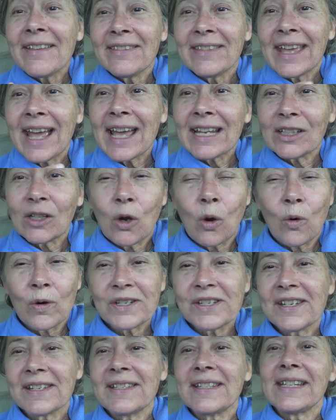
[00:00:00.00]
That
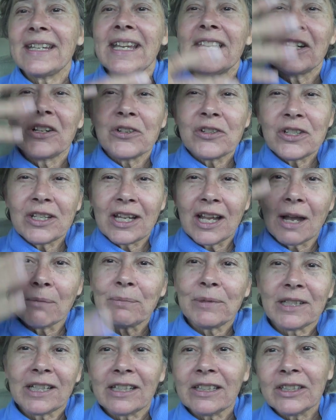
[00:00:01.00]
courses the energy
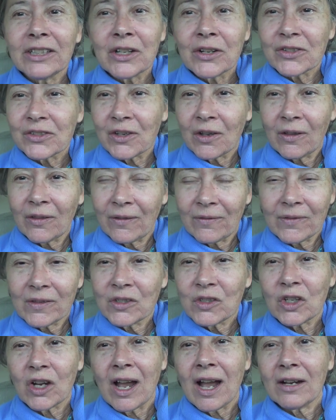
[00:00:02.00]
up and clears all of
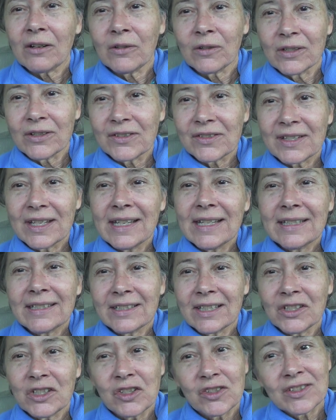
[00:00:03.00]
the chakras,
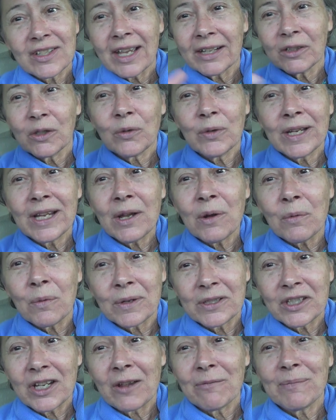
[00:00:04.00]
such as Sat
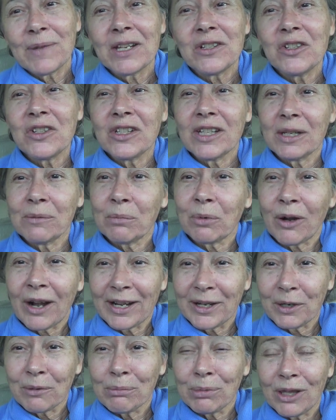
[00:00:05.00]
which I've mentioned in
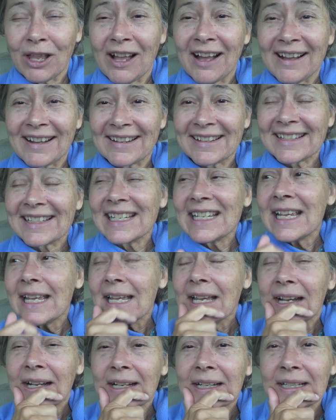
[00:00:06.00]
prior blogs.
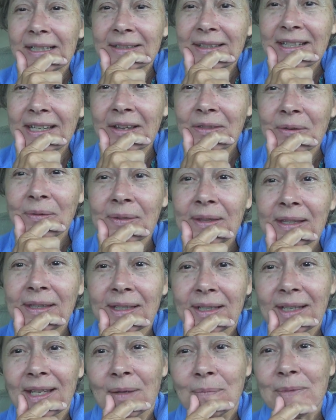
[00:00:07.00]
Uh, the other thing
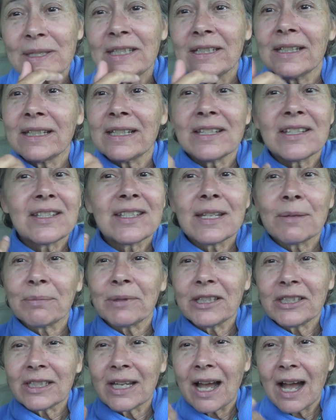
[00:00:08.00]
that can be done is
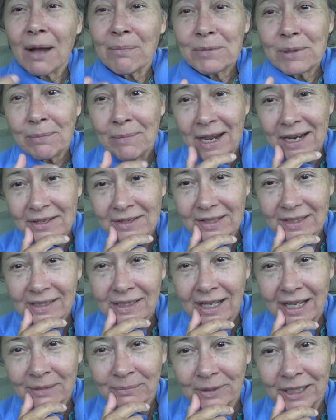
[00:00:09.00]
simply to optimize the
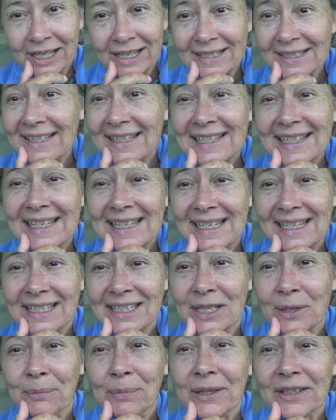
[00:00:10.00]
timelines. This is the
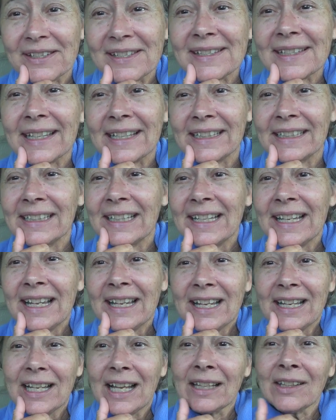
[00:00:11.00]
simplest thing.
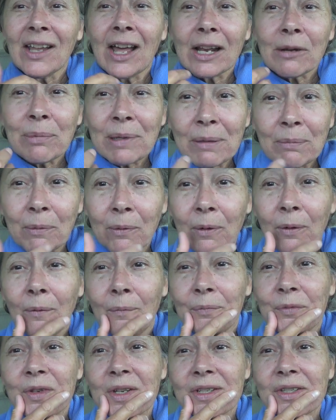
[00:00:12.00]
A lot of people
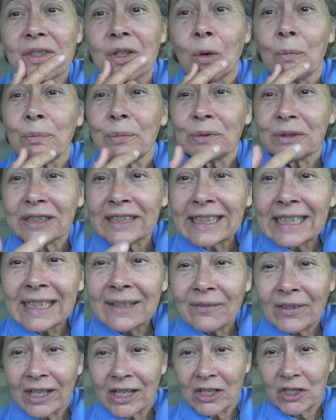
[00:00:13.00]
just don't
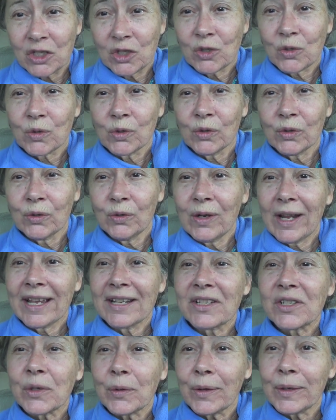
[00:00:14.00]
believe that it's true,
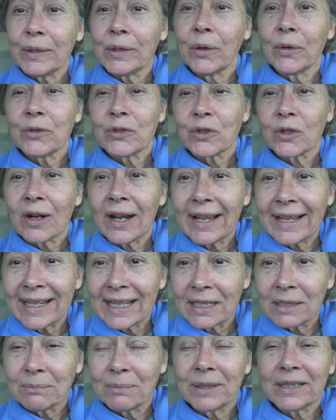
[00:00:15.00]
and so they don't try
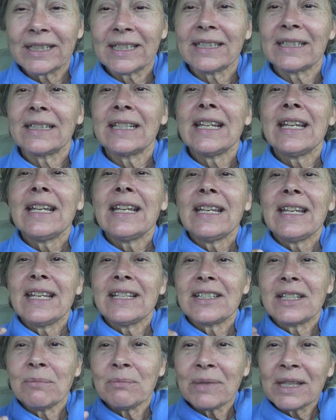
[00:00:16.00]
it, but it,
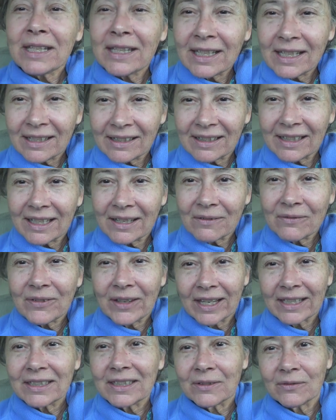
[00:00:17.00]
it's immediately
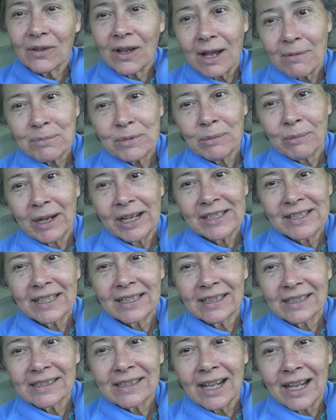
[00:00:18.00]
effective.
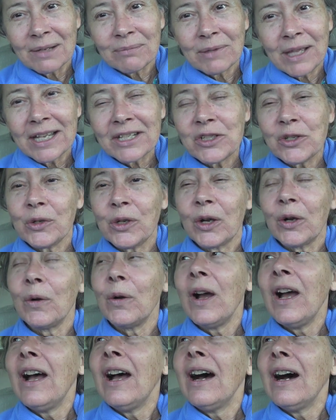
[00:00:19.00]
Optimizing the timelines, you go
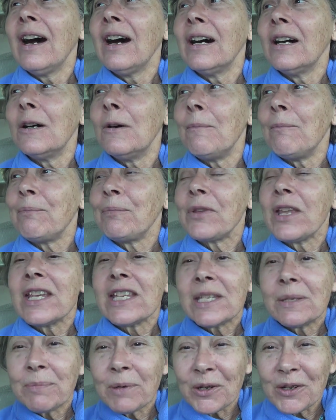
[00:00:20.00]
um,
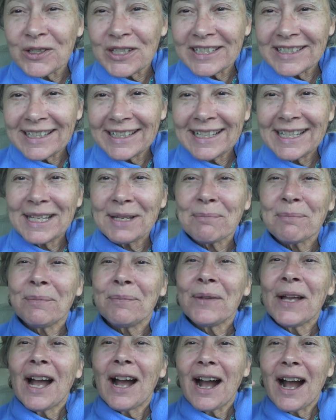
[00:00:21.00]
spirit to team,
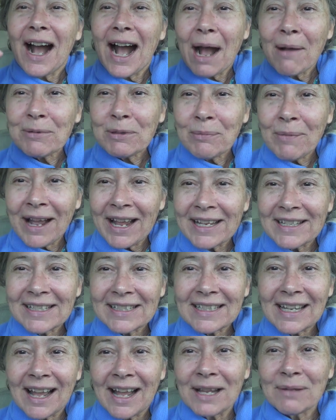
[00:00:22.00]
optimize
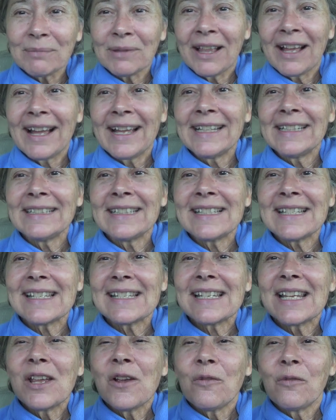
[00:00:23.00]

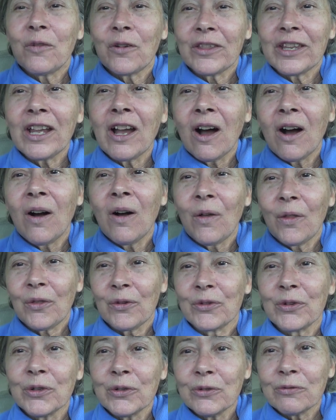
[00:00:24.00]
timelines for the all
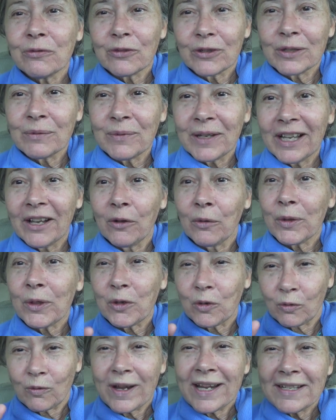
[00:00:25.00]
through free will
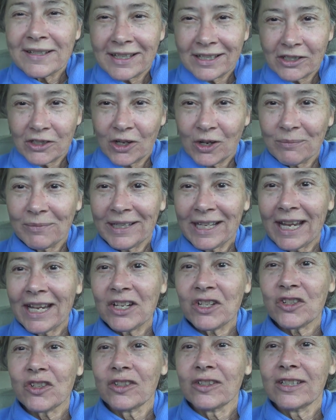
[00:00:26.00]
with great
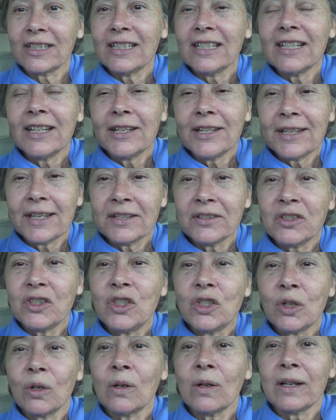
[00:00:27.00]
determination and
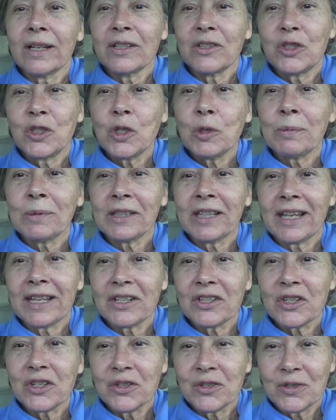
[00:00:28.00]
joy,
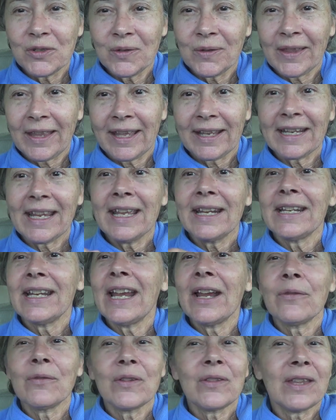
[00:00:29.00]
jubilation. Do that, and
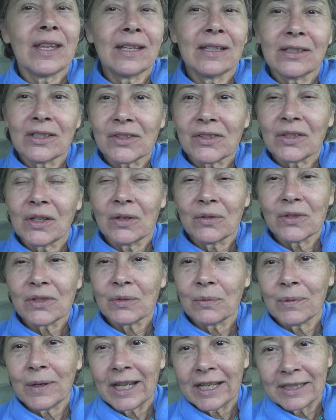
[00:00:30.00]
everything just
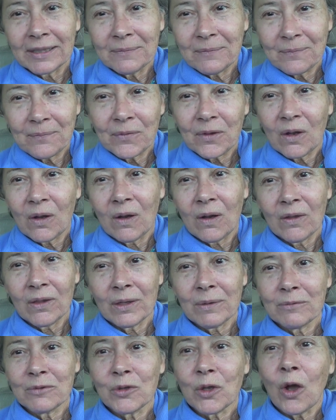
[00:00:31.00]
goes away. All
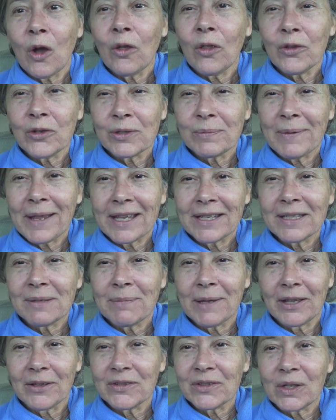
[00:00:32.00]
those all those bad
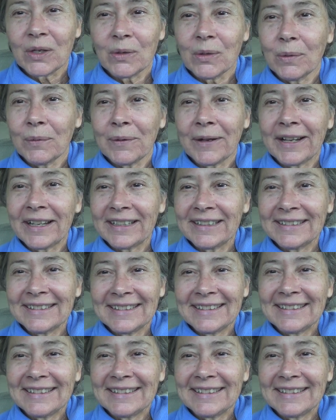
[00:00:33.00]
spells go away.